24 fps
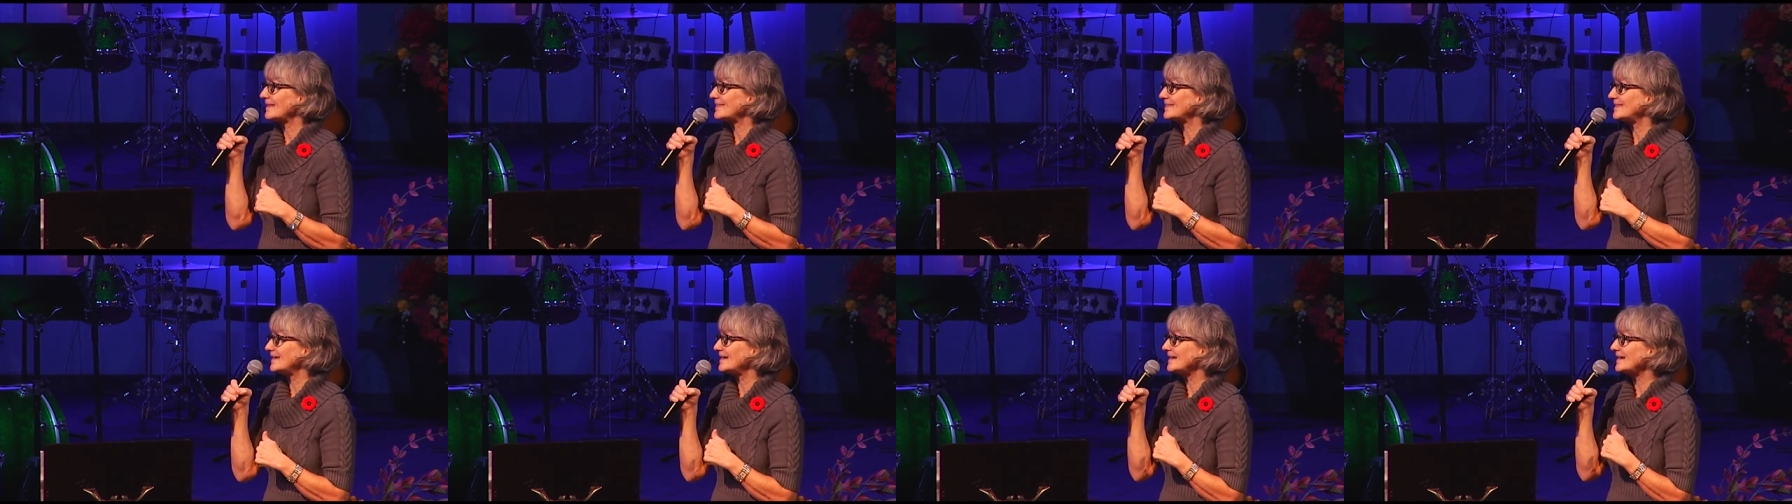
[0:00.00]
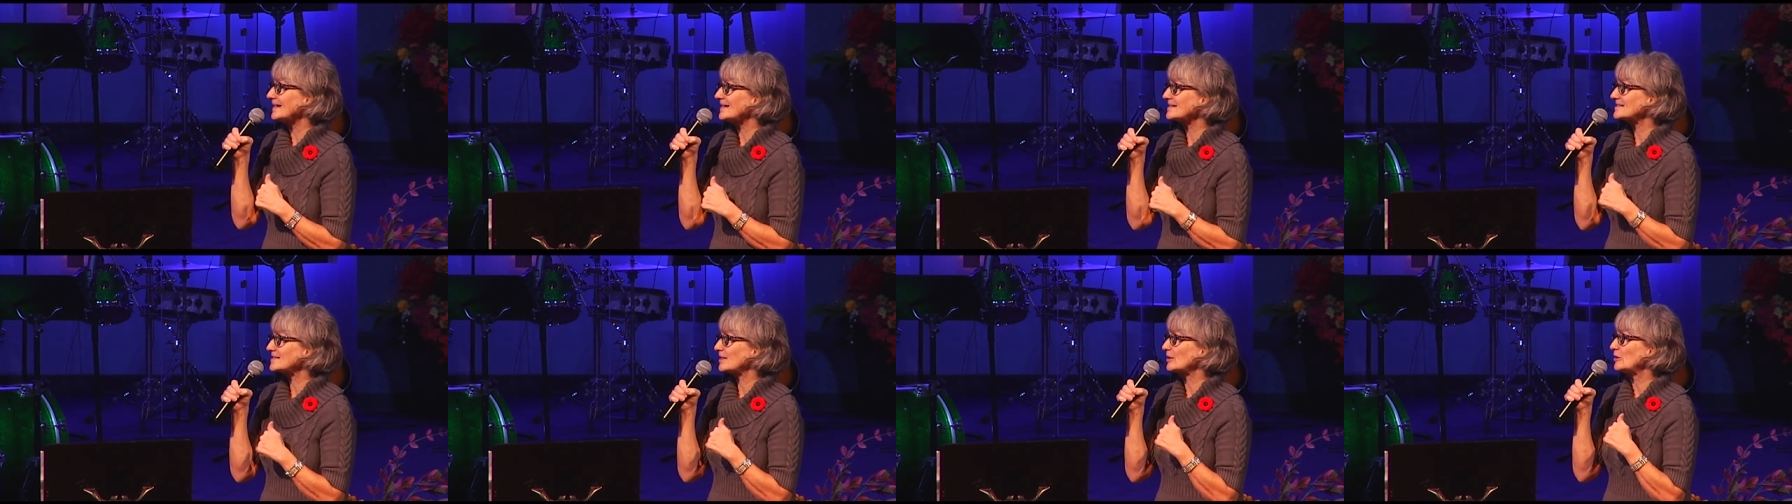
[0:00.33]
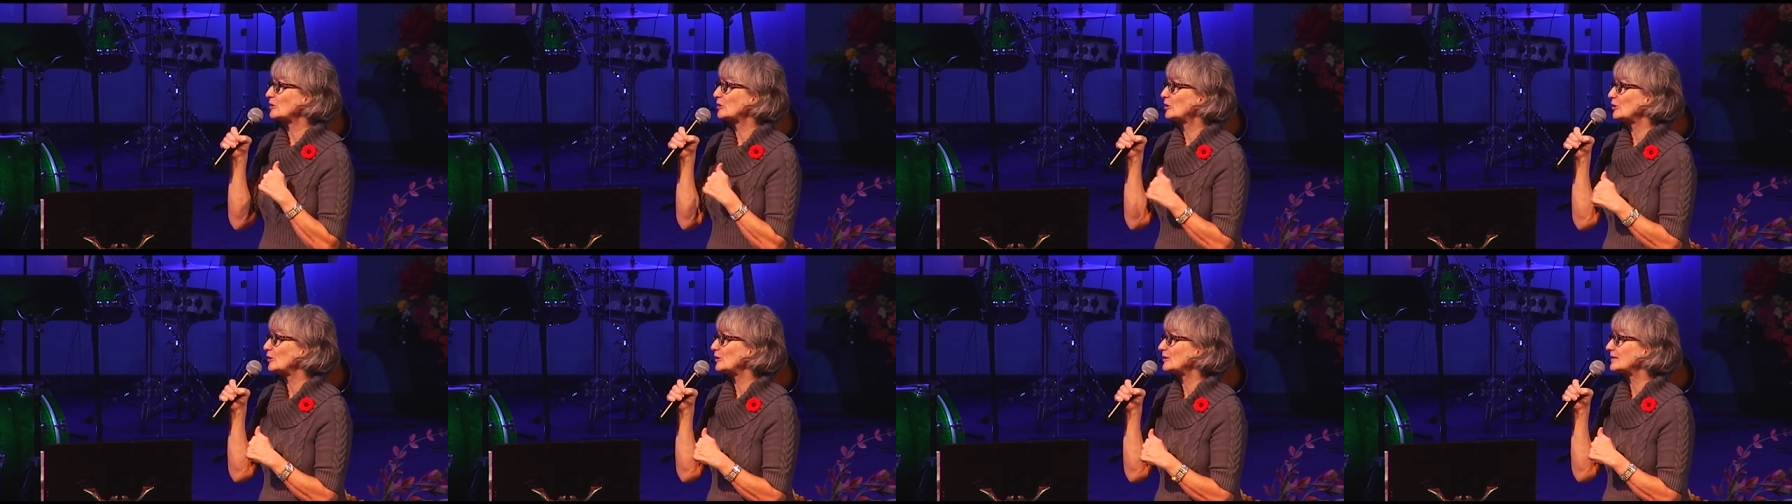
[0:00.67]
think it's a
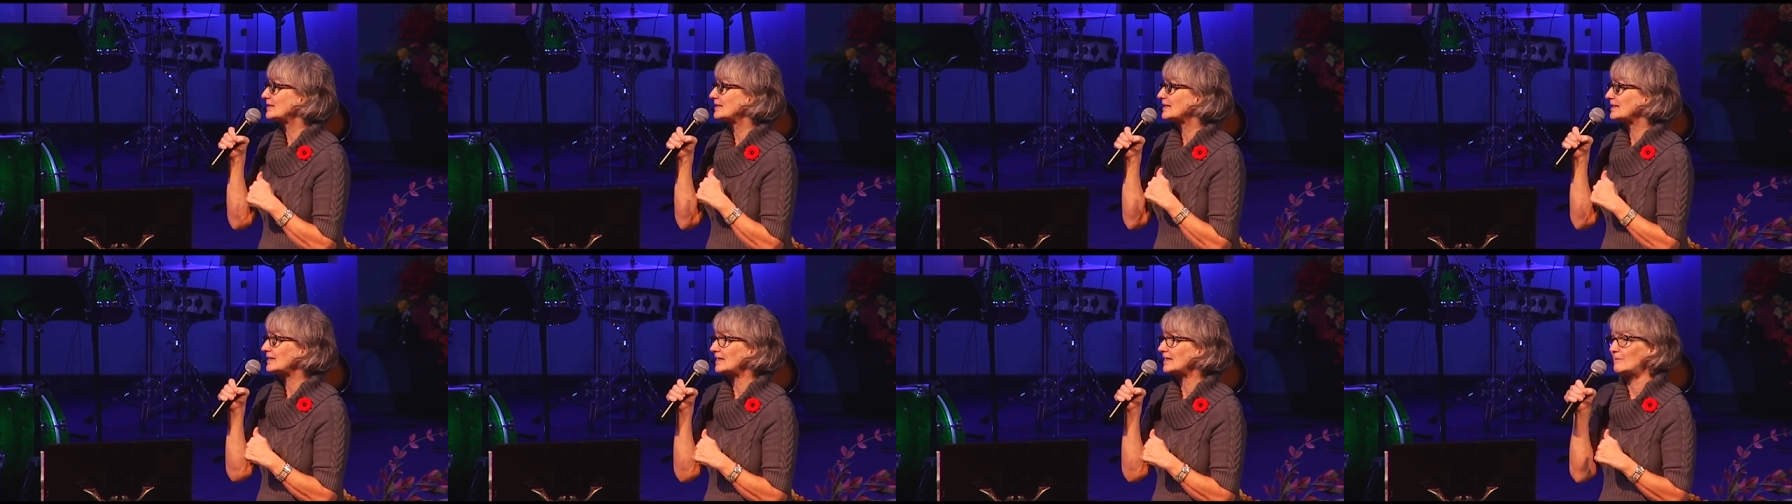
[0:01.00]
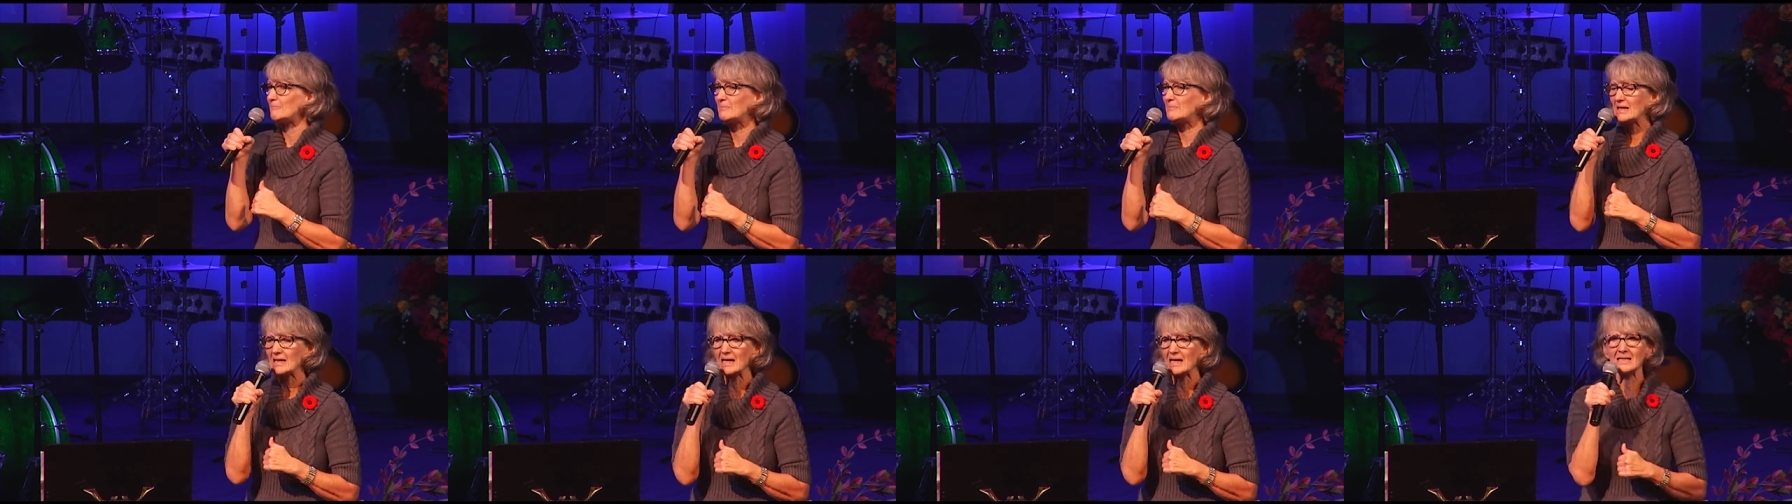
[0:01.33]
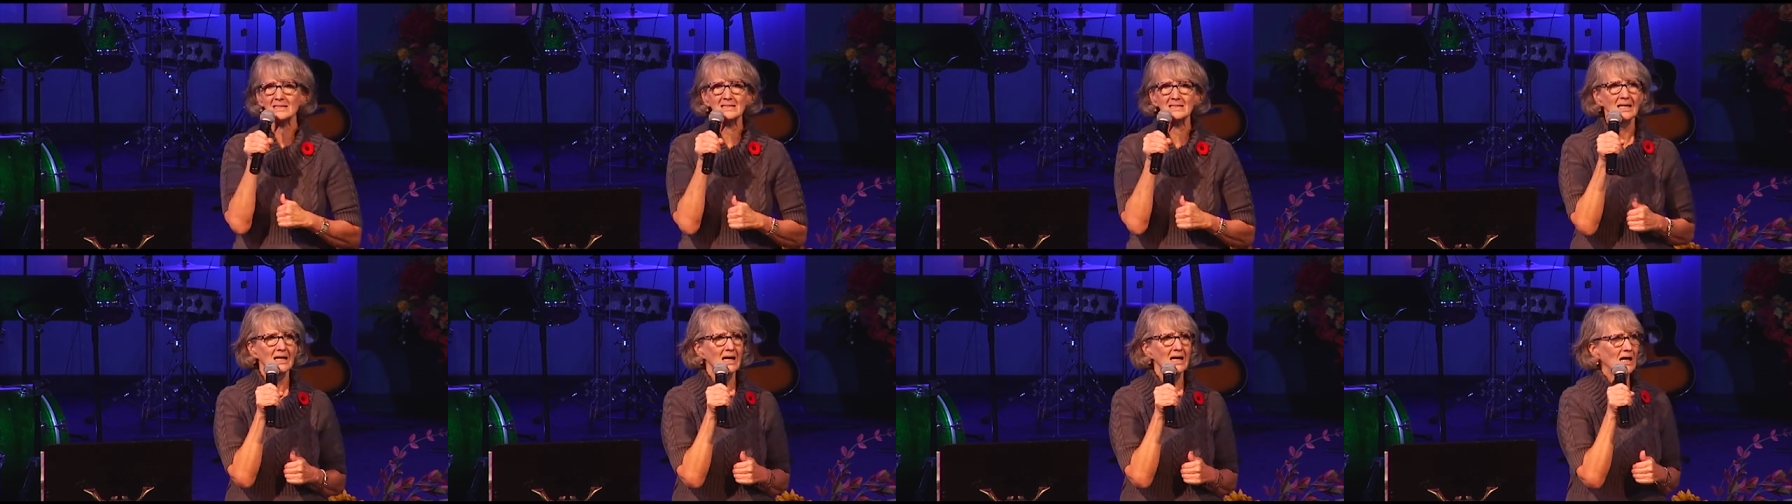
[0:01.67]
good clip, because